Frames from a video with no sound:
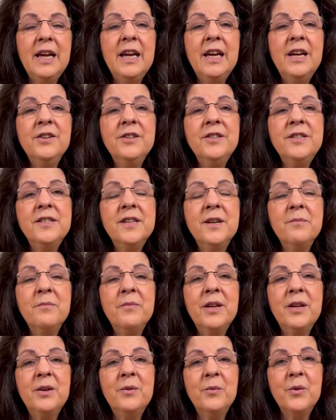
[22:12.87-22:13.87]
Here's
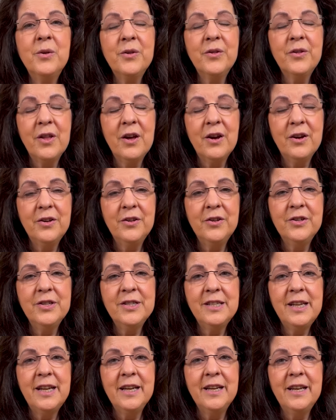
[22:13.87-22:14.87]
something worth
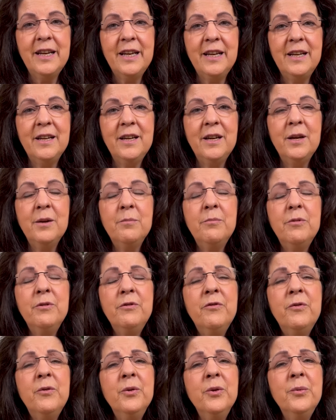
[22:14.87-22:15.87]
understanding.
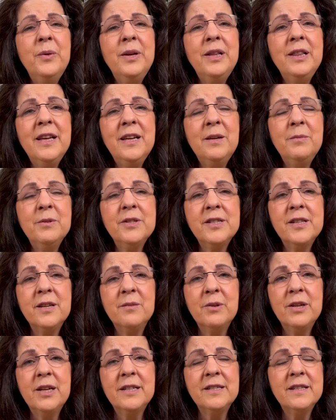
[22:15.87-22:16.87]
Before we label
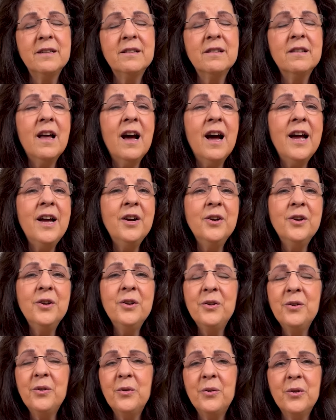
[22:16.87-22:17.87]
someone as a
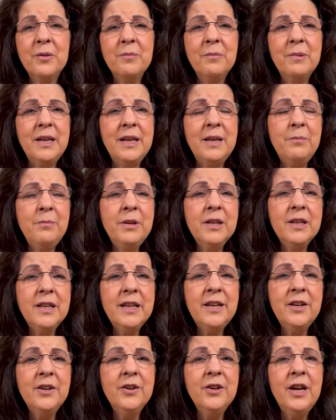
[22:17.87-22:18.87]
liar or a
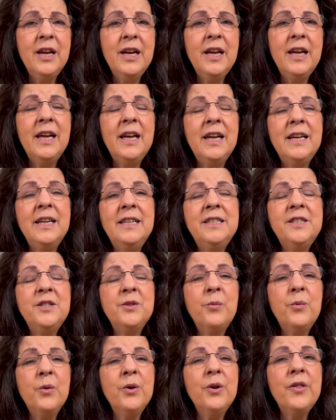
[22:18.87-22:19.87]
manipulator,
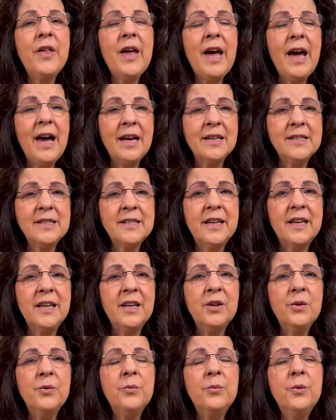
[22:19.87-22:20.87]
it's worth
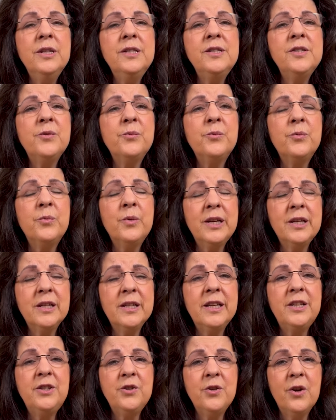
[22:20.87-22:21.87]
asking what's
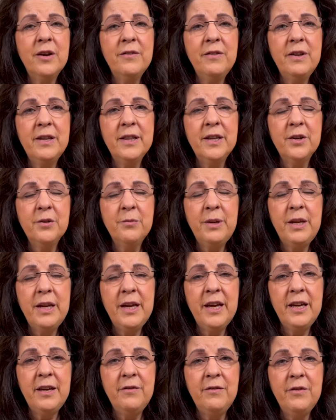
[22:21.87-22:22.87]
really driving their
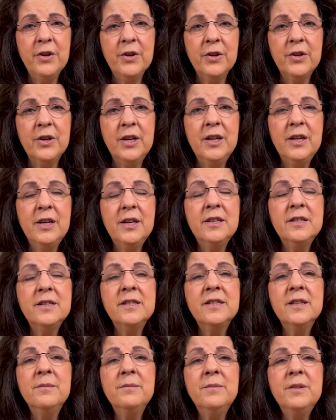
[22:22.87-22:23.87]
behavior.
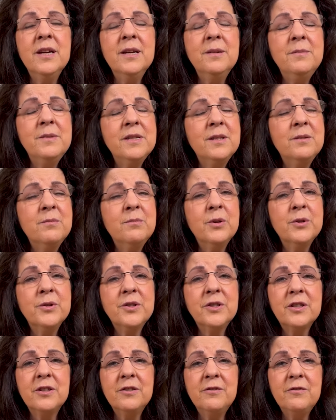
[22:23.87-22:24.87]
Sometimes the
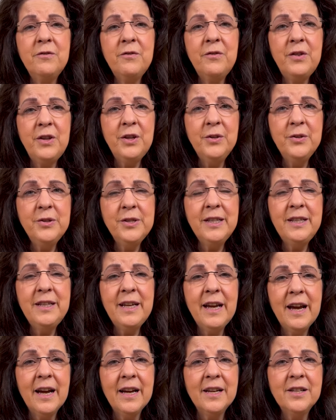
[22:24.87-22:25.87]
most
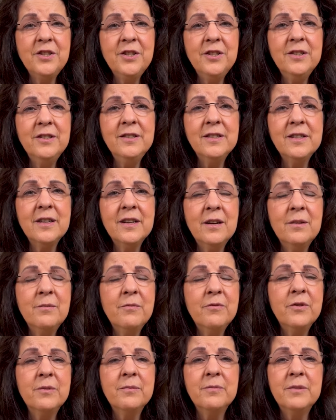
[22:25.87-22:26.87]
confusing actions come
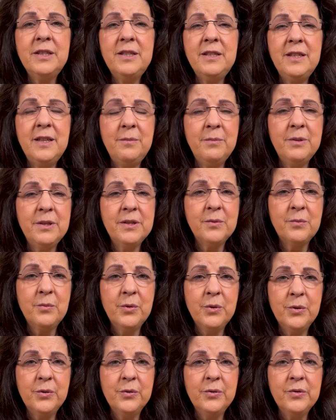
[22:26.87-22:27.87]
from the deepest
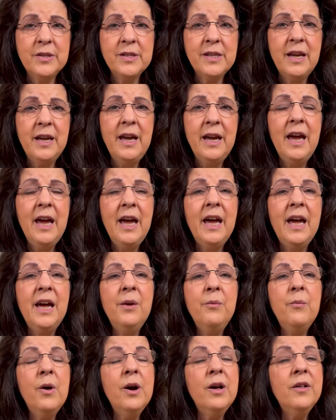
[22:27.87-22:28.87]
wounds.
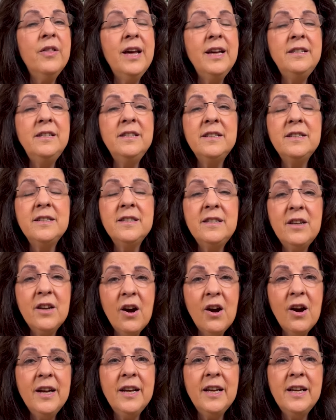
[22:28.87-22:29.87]
And while that does
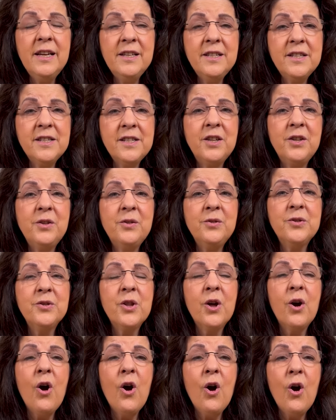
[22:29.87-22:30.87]
not excuse
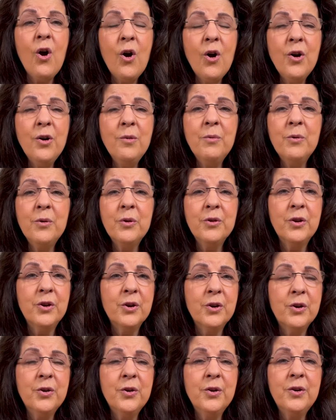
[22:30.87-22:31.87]
the harm or the
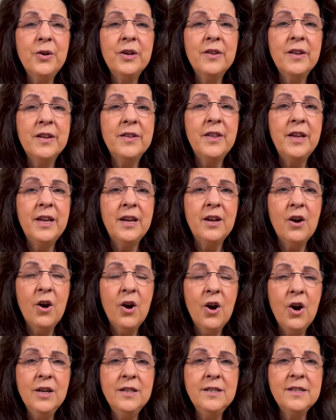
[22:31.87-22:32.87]
hurt that they
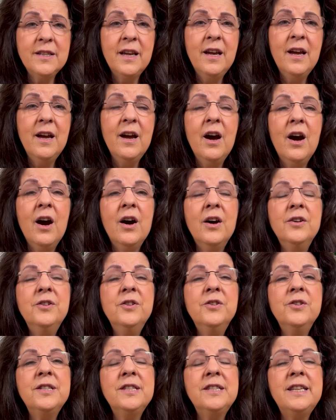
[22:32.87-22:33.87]
cause,
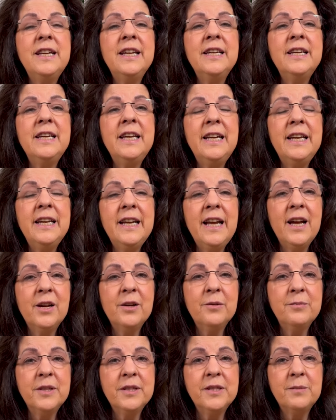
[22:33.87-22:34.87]
understanding it
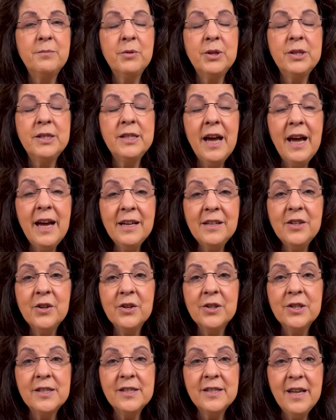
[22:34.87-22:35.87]
helps us protect
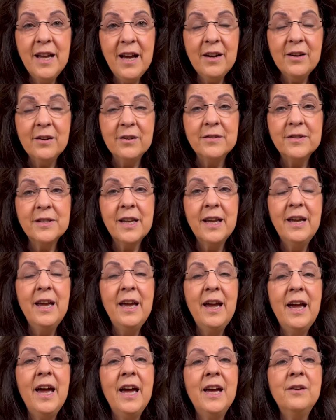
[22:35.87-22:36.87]
ourselves
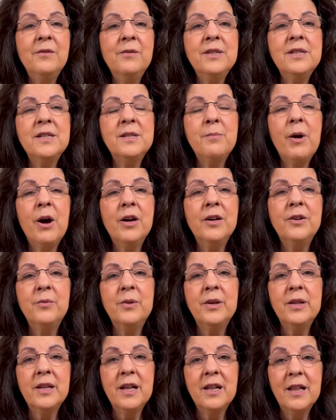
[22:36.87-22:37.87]
and respond
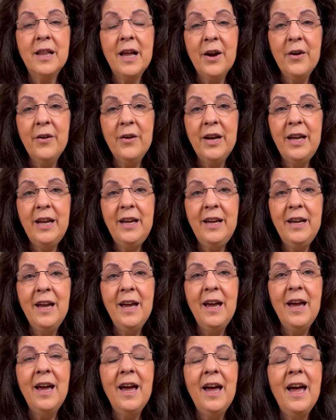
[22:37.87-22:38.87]
with clarity
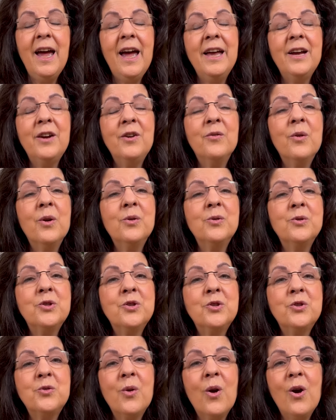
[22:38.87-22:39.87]
and grow
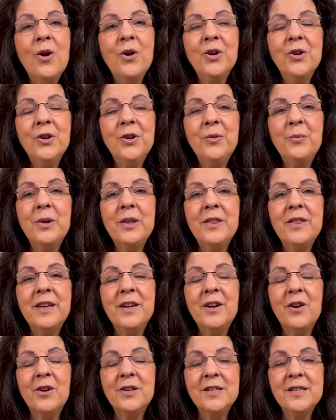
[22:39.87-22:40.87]
stronger
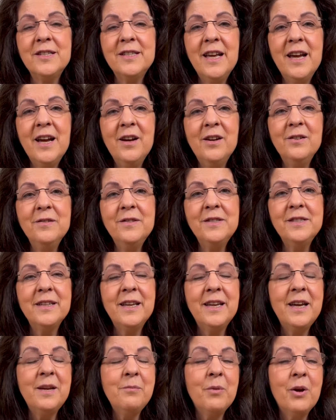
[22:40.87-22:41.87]
within ourselves
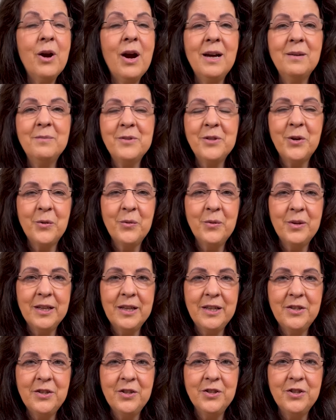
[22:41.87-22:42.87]
and perhaps our
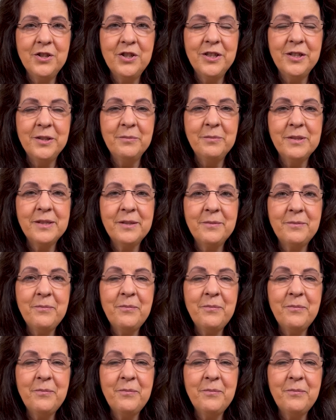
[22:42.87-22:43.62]
relationships.